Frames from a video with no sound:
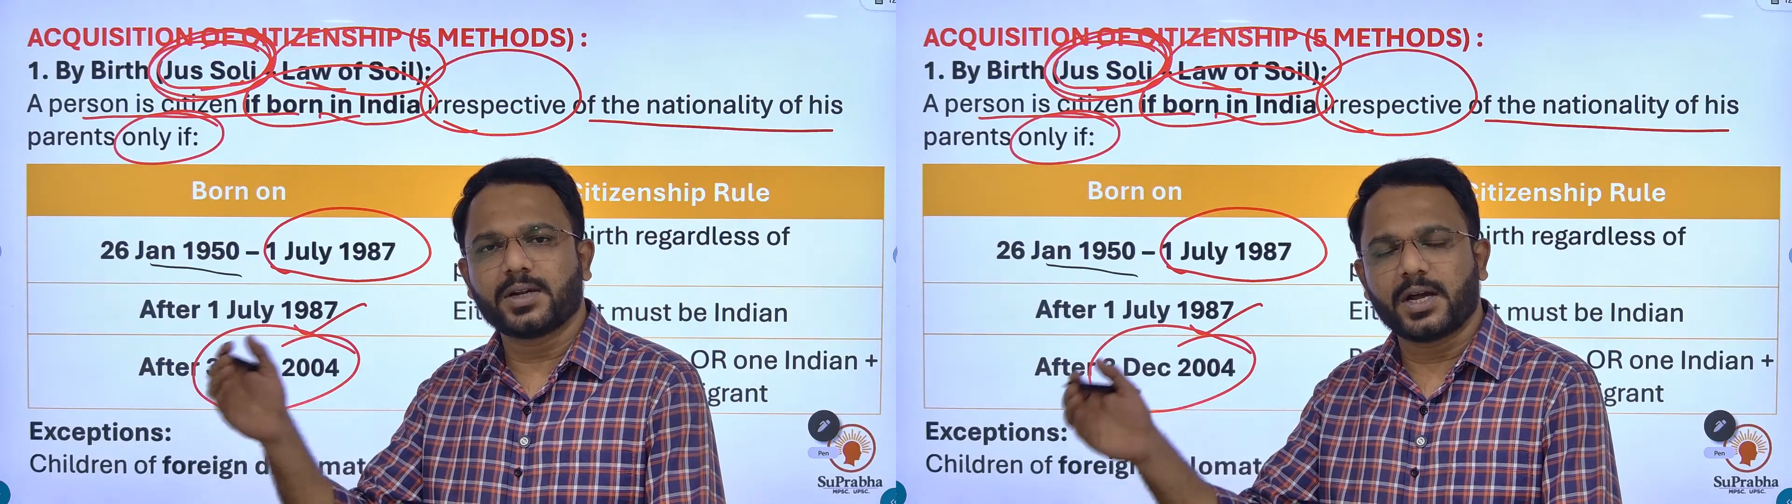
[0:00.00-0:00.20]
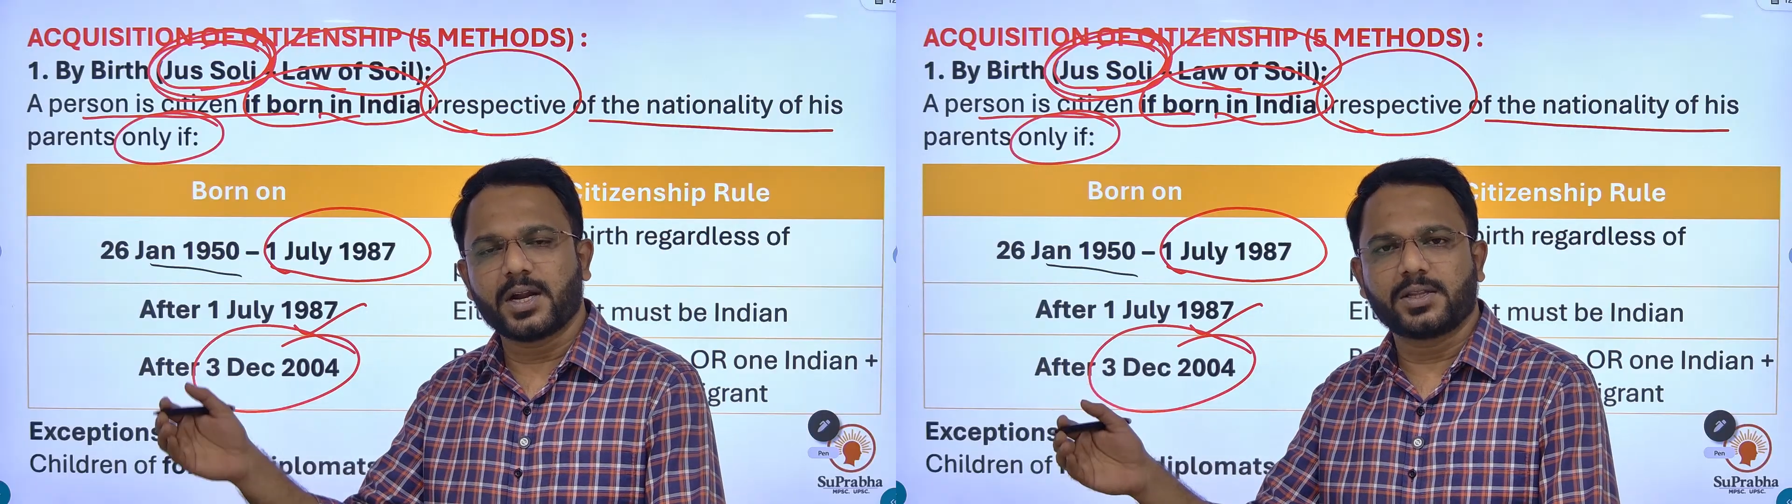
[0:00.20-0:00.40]

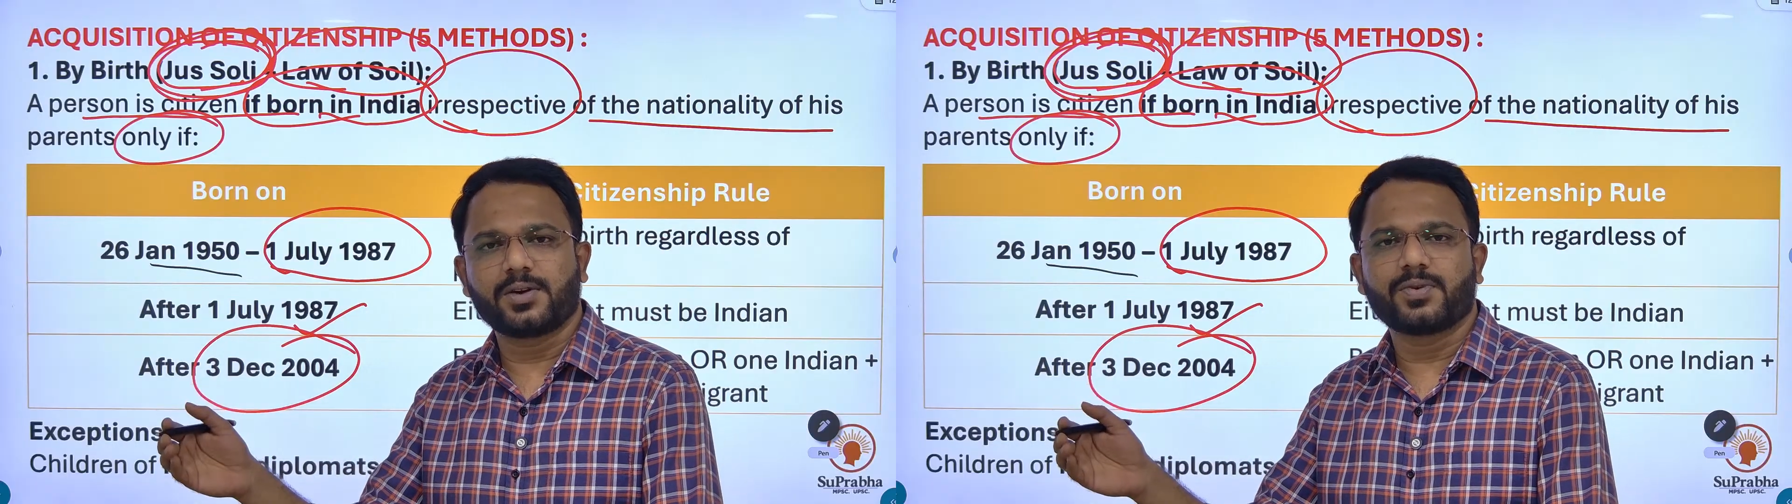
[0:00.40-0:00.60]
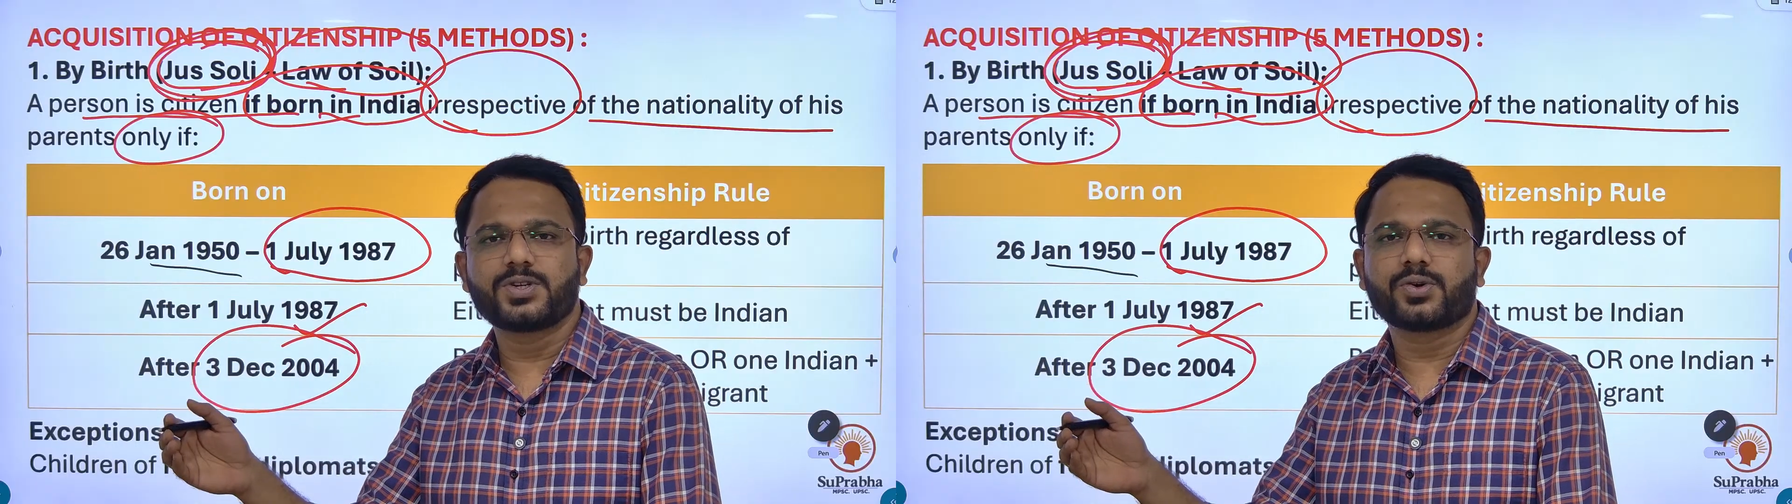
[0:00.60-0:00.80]
another
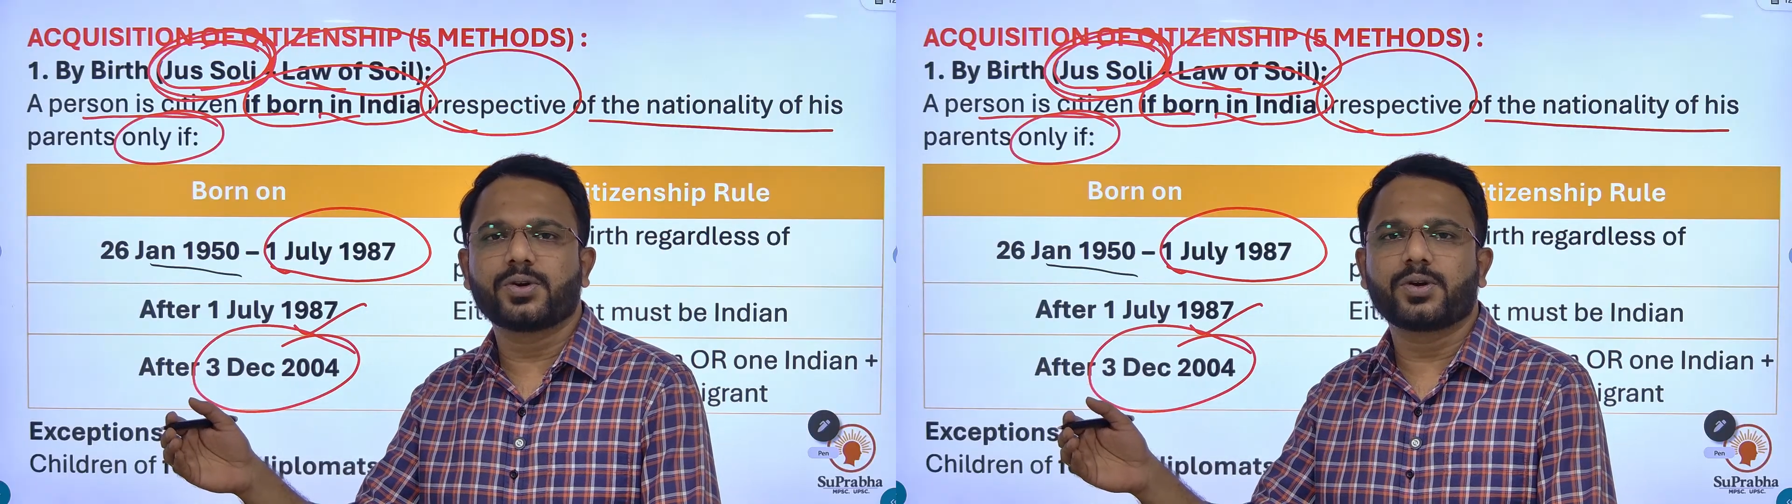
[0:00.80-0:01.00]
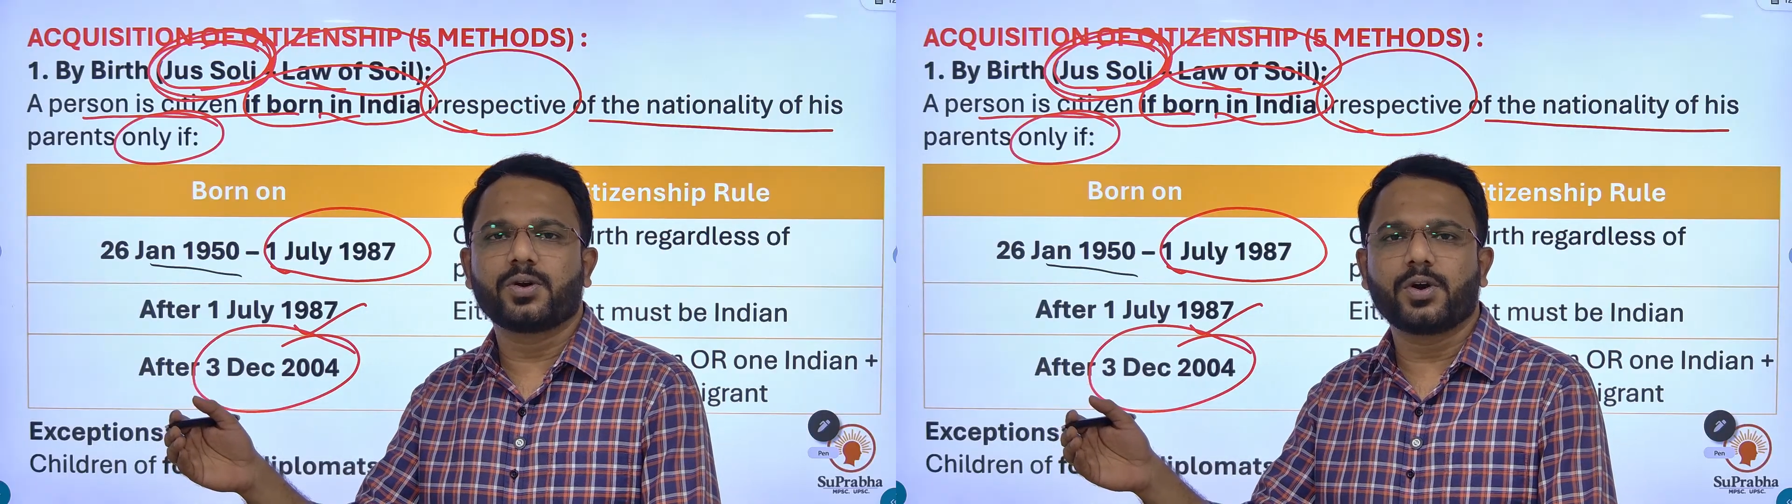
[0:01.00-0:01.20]
one should
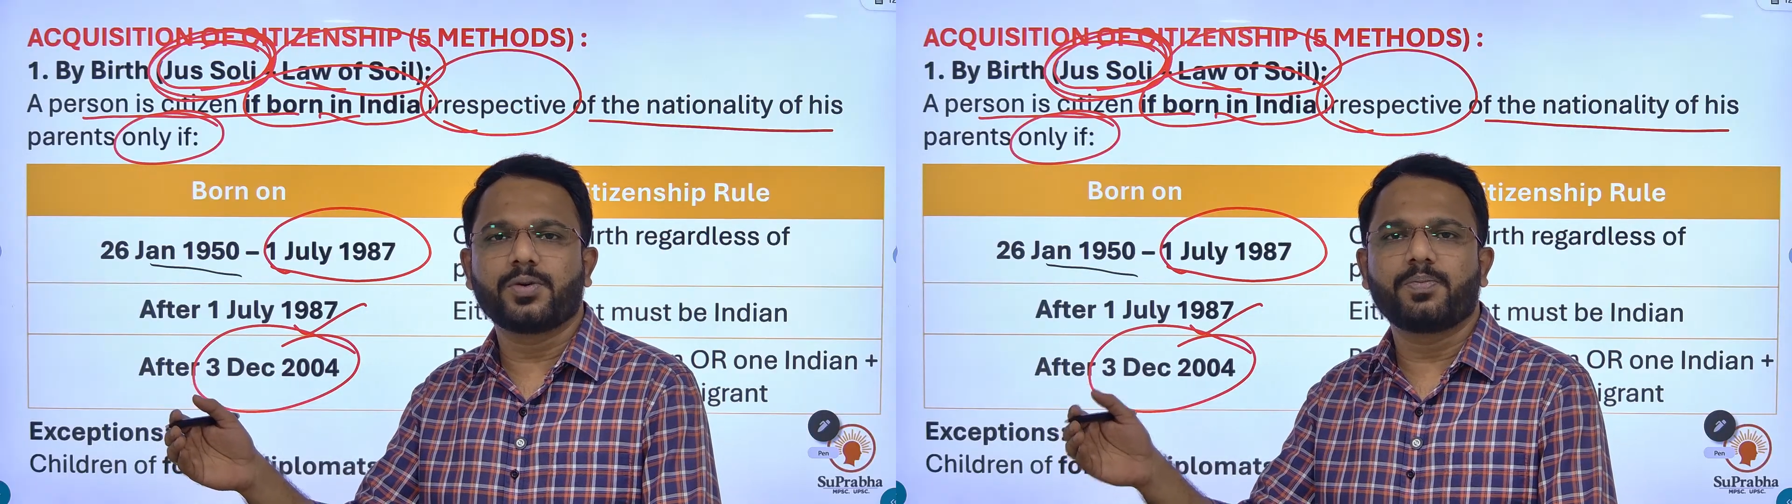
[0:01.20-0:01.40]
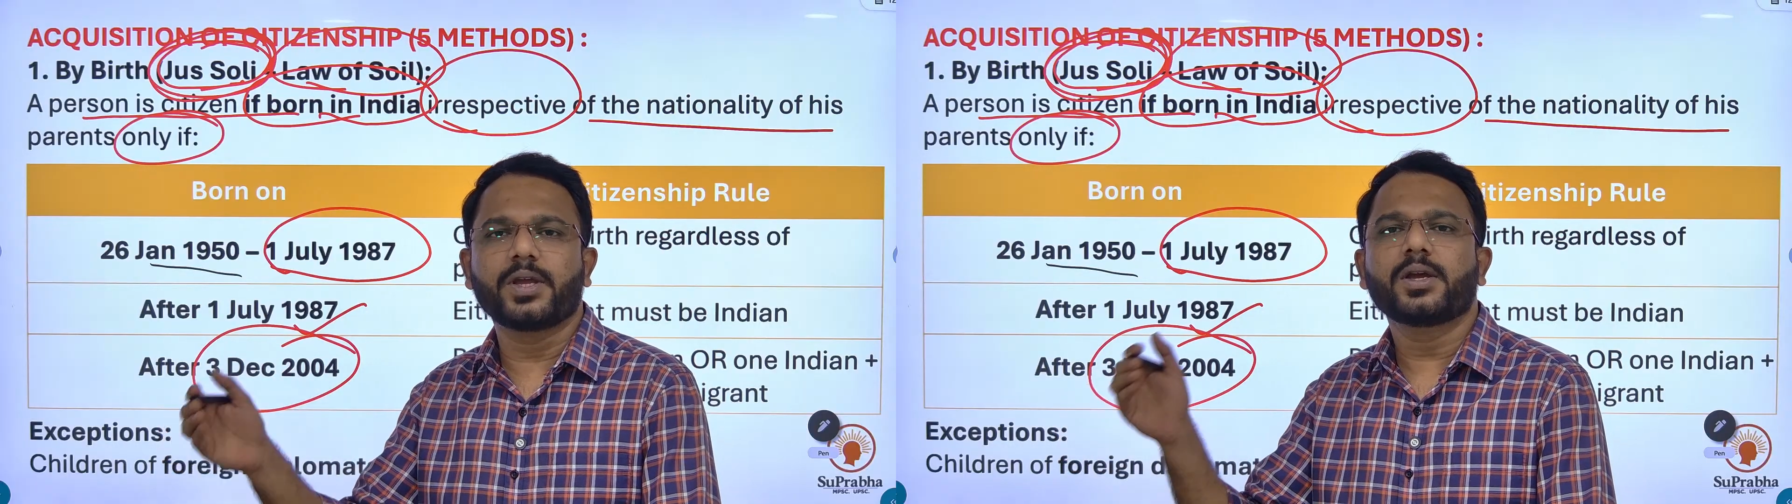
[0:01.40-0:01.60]
not
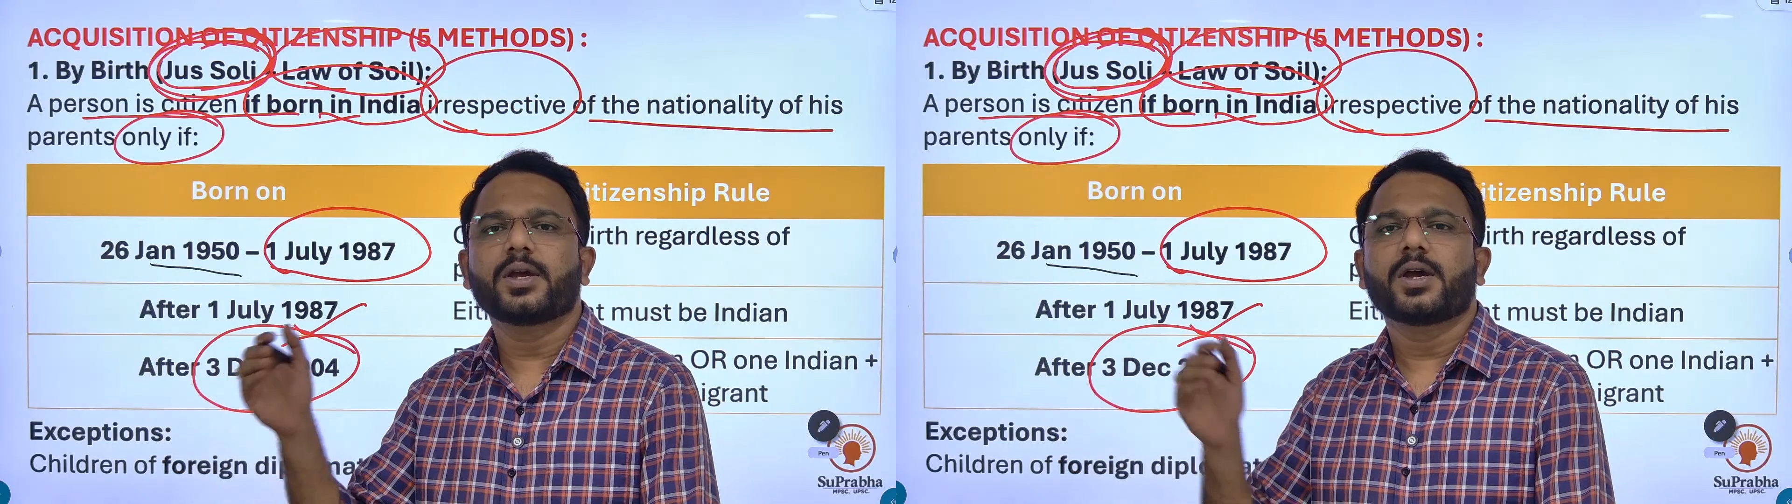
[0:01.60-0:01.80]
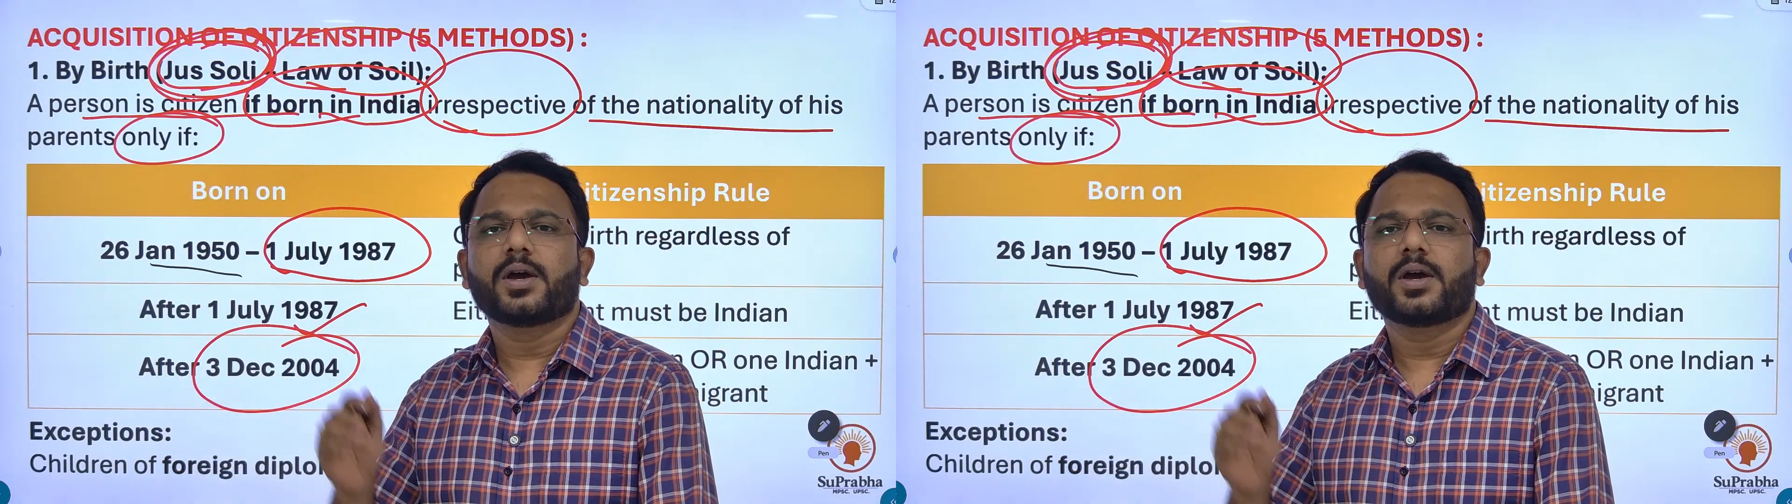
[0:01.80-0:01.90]
be